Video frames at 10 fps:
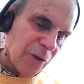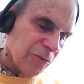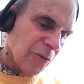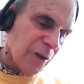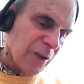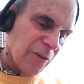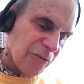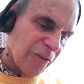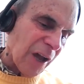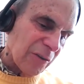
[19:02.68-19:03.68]
including the
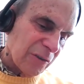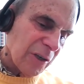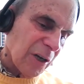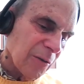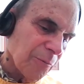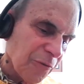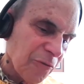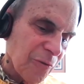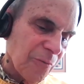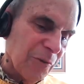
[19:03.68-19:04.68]
Stalin cult,
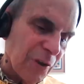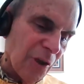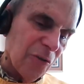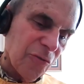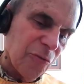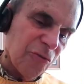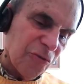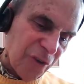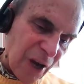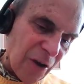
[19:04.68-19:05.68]
presumably those who
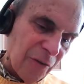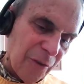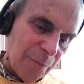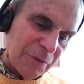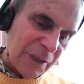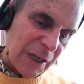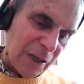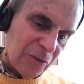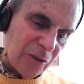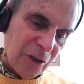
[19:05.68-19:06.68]
shared the
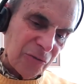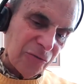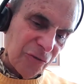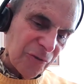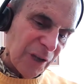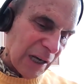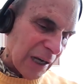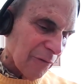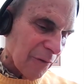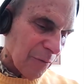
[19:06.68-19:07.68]
political culture, not
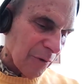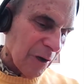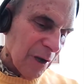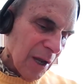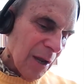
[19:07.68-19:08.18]
everyone,